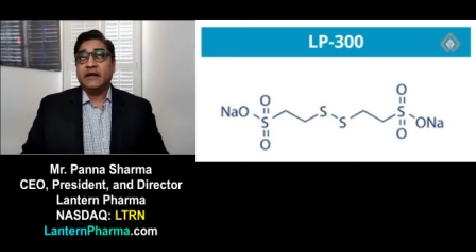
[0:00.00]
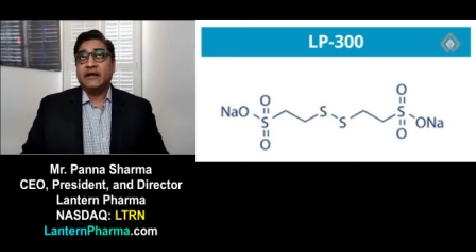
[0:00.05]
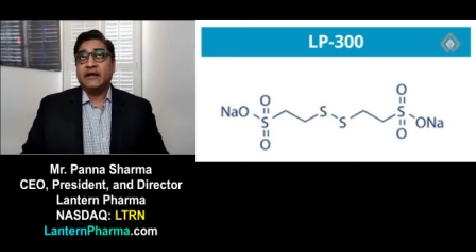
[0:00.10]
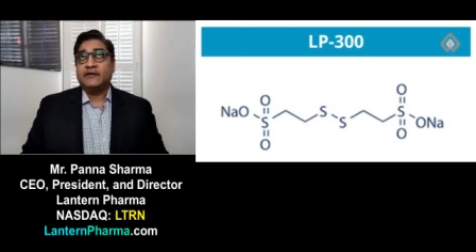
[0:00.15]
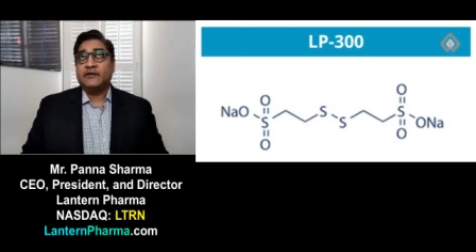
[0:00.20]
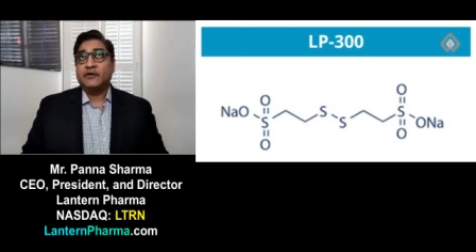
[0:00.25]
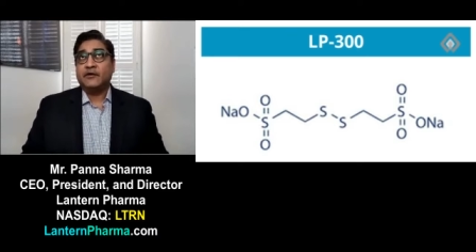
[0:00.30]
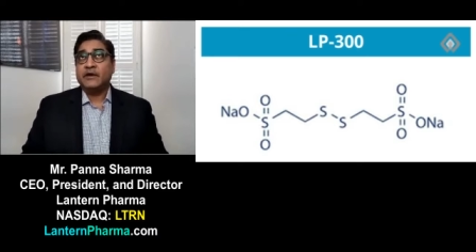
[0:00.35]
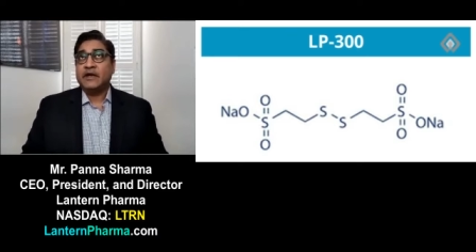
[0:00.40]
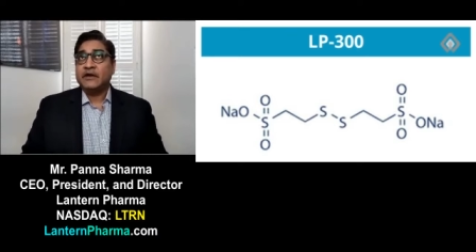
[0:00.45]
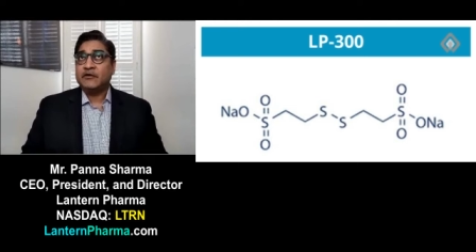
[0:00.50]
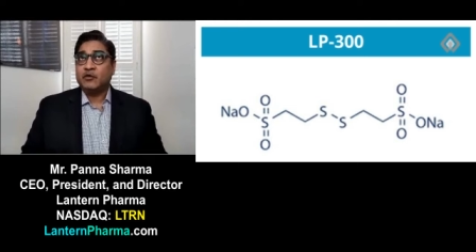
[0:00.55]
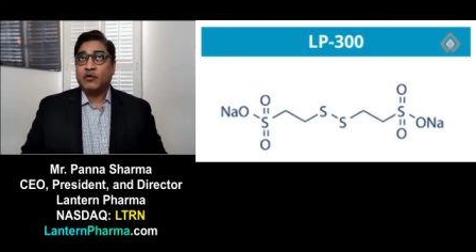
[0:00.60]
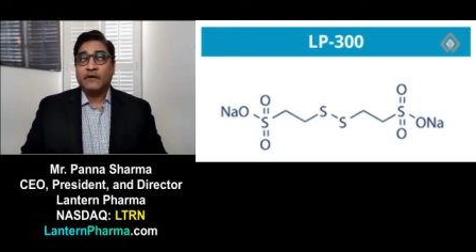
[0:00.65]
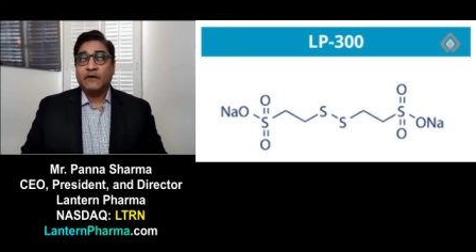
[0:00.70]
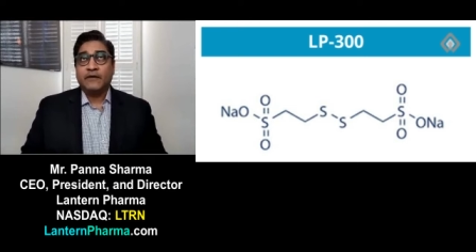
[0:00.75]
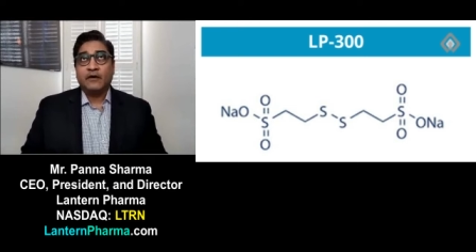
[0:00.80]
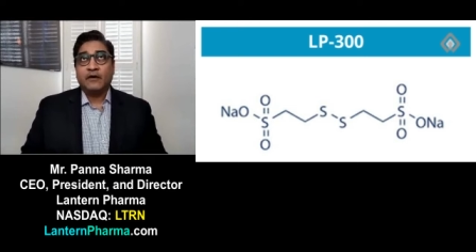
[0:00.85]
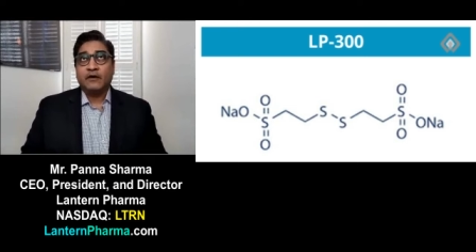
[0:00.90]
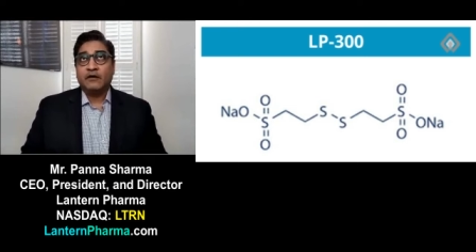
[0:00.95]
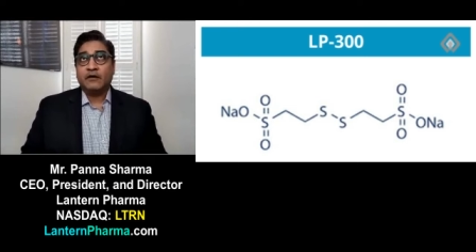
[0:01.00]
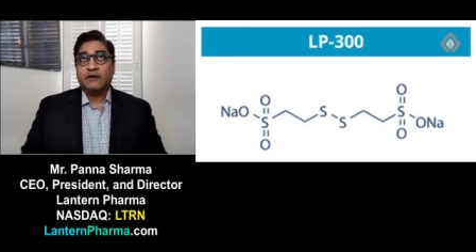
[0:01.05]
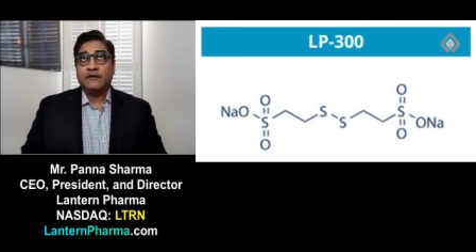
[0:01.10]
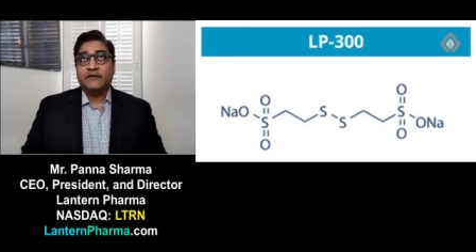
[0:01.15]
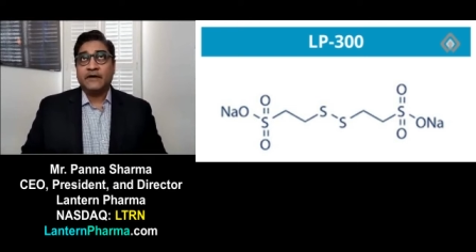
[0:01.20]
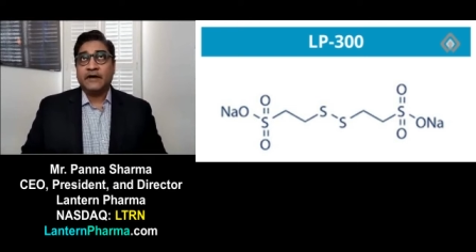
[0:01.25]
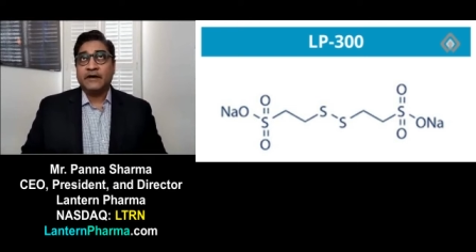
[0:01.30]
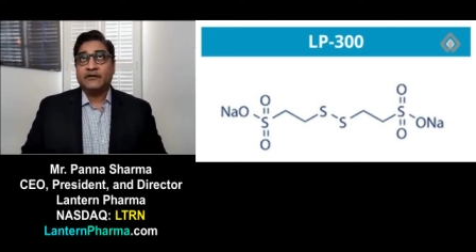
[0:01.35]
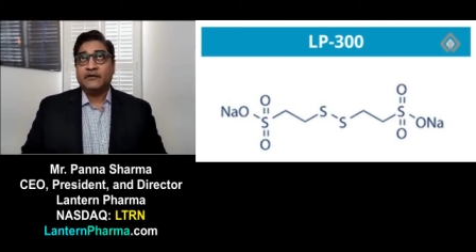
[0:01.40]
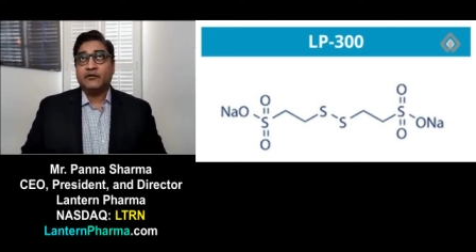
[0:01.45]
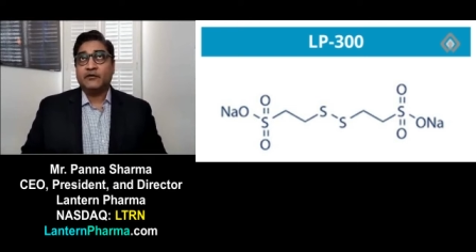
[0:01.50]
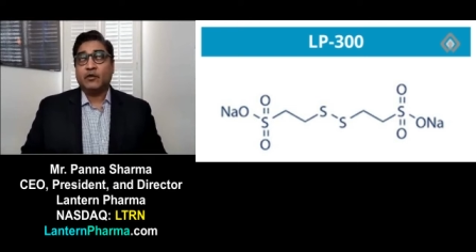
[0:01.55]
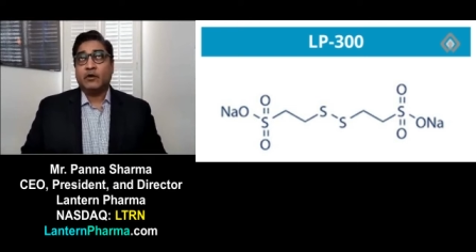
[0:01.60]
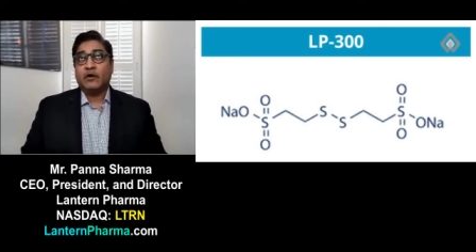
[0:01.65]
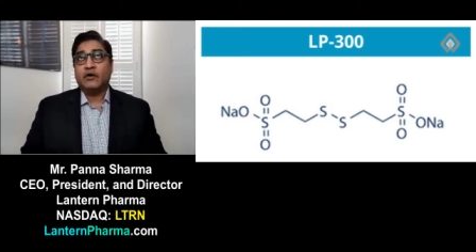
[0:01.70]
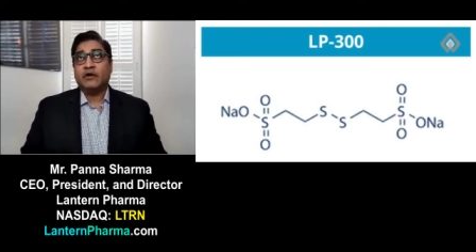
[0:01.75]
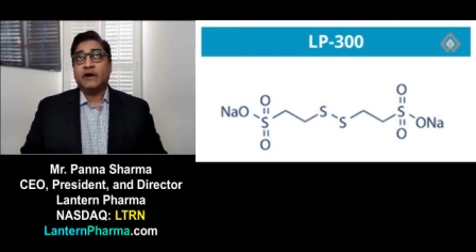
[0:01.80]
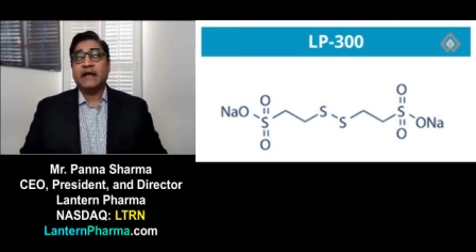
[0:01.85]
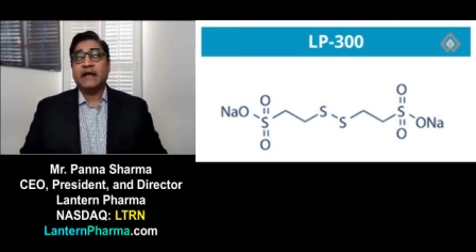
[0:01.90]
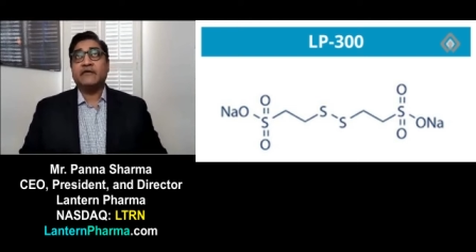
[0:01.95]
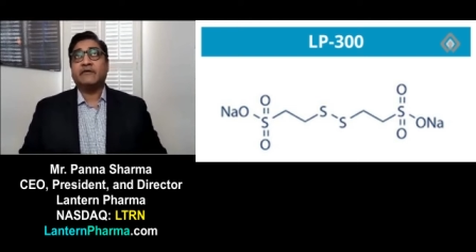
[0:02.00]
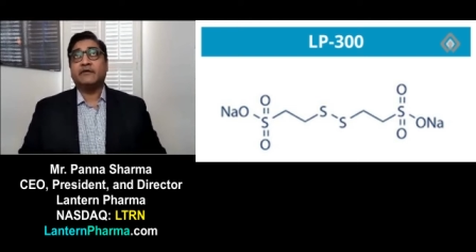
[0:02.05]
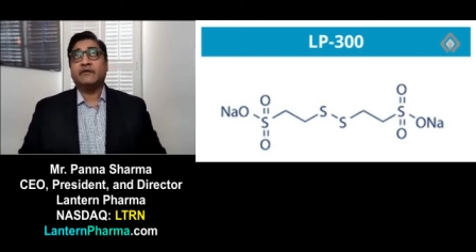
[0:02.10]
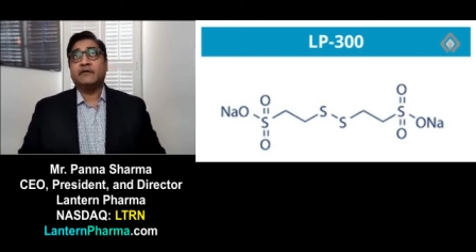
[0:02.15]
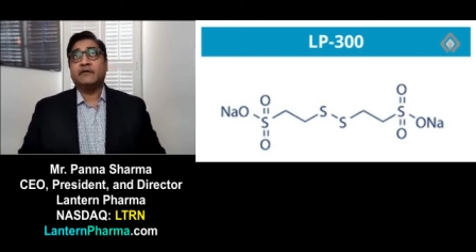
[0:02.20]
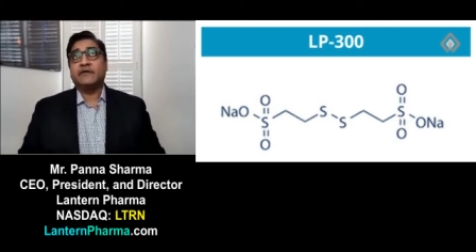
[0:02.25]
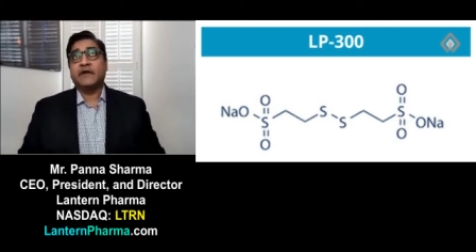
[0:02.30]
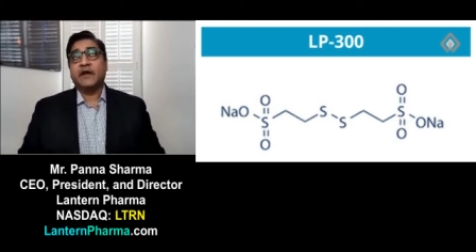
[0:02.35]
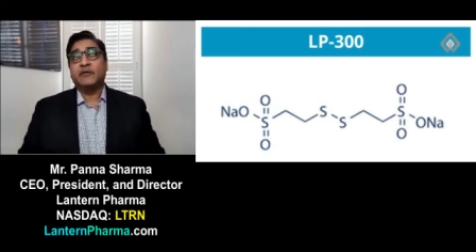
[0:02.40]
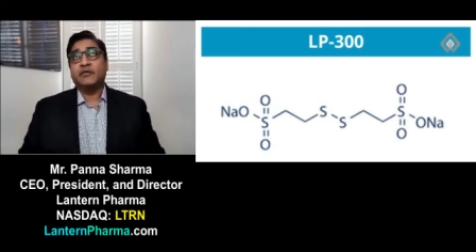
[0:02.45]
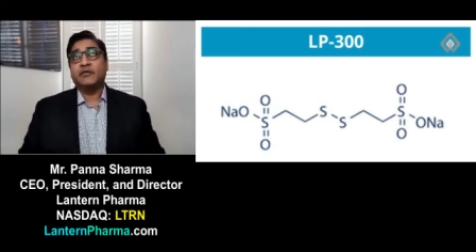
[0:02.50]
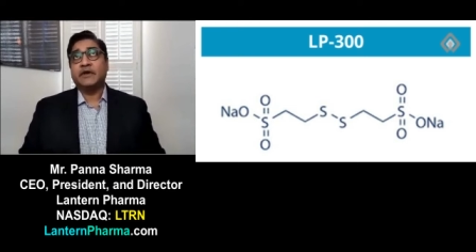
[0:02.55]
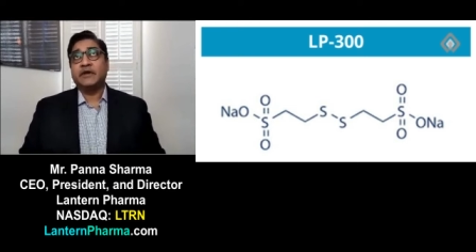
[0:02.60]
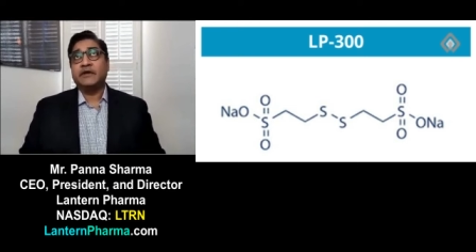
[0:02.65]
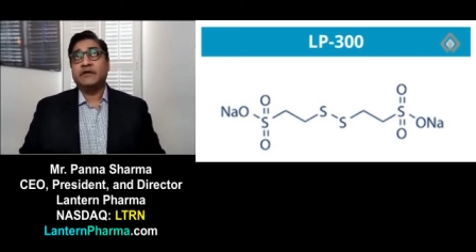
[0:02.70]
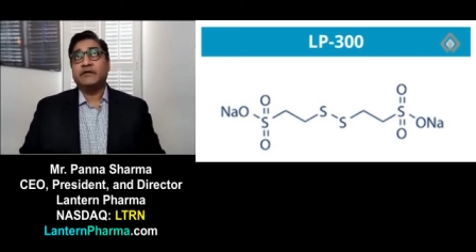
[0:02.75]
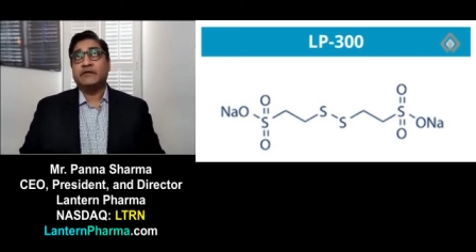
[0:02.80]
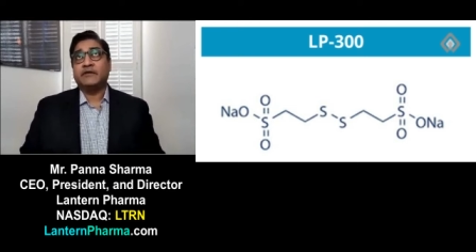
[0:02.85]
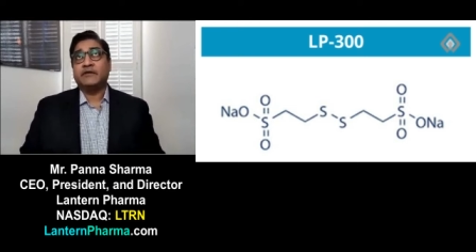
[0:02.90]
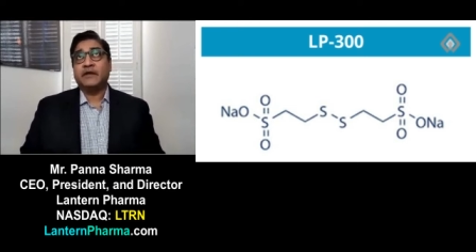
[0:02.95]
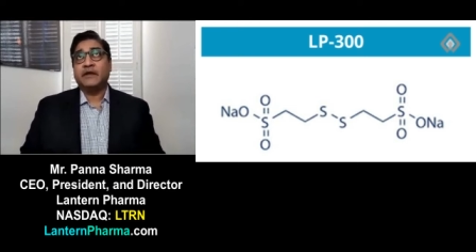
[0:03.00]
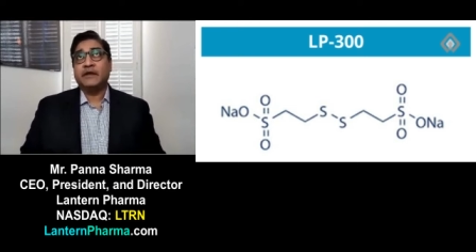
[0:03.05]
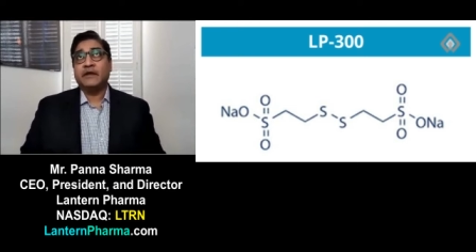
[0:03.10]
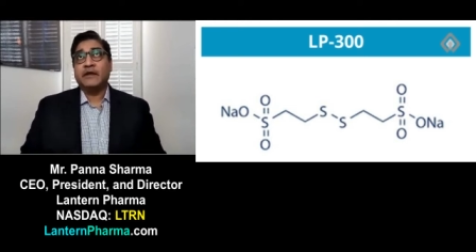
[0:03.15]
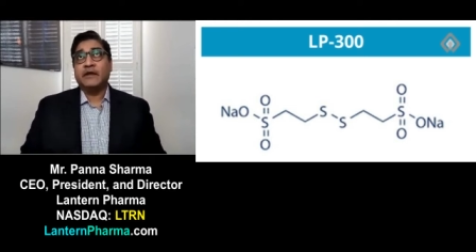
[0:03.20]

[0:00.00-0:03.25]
And so yes, we're in the early phases. We're a handful of companies